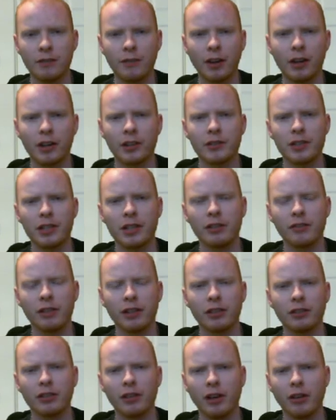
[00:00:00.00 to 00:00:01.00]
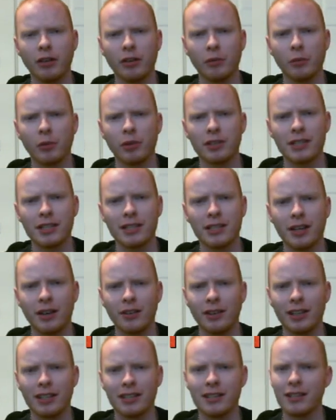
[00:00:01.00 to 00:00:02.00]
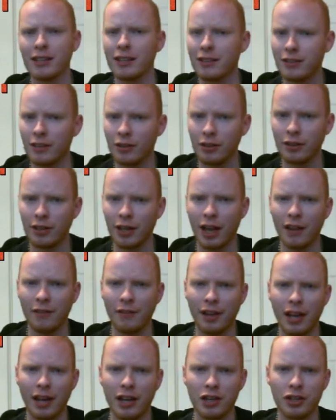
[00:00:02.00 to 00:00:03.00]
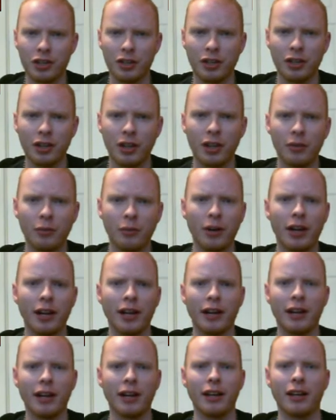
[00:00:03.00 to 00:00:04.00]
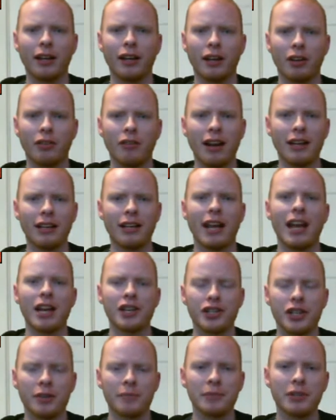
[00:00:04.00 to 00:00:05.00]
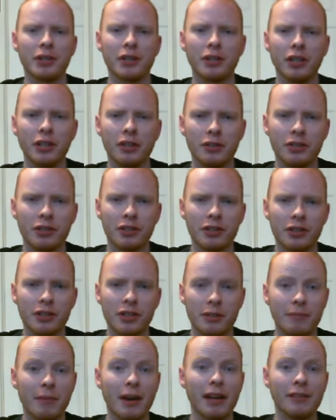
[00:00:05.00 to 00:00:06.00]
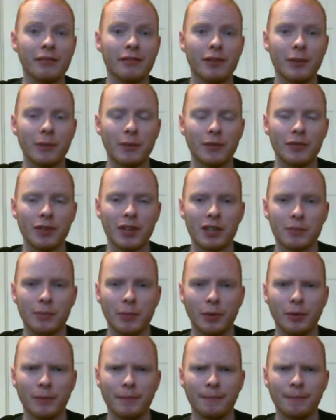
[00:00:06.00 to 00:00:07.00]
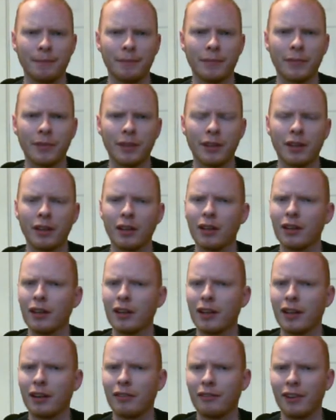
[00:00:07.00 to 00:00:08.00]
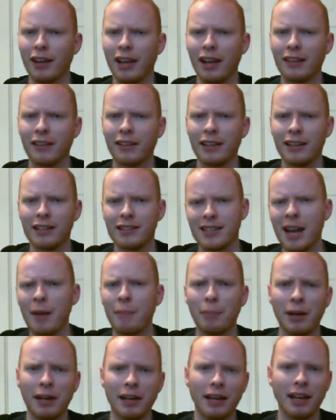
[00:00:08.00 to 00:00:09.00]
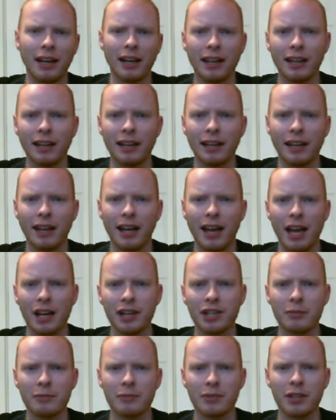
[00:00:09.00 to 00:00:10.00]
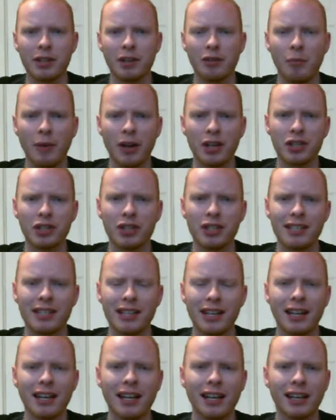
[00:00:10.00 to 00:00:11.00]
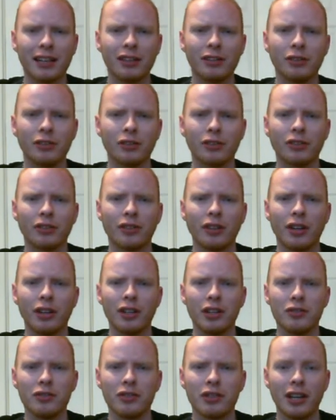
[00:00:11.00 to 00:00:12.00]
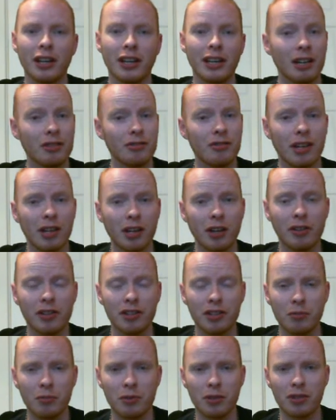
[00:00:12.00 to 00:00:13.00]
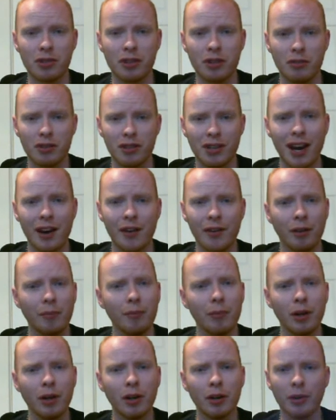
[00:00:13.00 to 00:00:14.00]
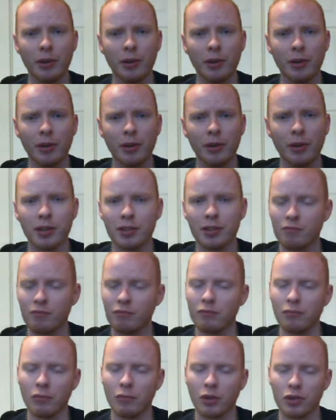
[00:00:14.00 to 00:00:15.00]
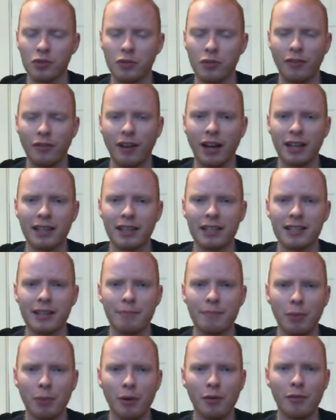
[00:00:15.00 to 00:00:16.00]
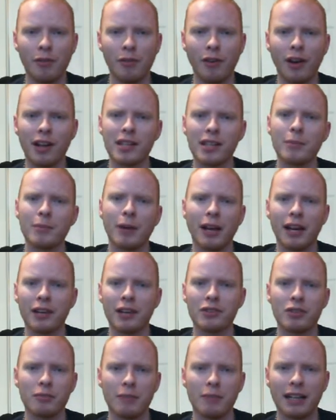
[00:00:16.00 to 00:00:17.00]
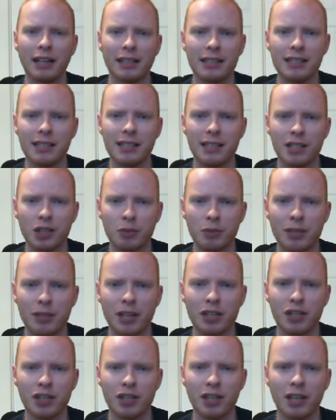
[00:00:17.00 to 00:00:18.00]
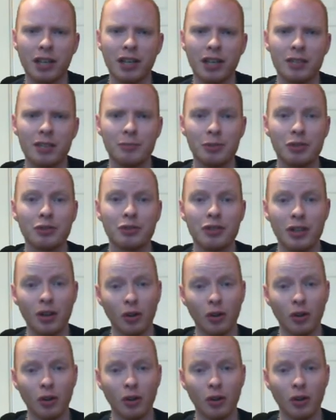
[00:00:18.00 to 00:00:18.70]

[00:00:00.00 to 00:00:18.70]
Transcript: So Vardia is currently undergoing what is known as the Third Aviation, where grand airships are used as the main form of transport. Now, forget the Zeppelin-like airships that you imagine. These ironclad hulks use a naturally occurring substance known as aerium, which, once refined, is then pulverised by electromagnets in the ship's engine to produce an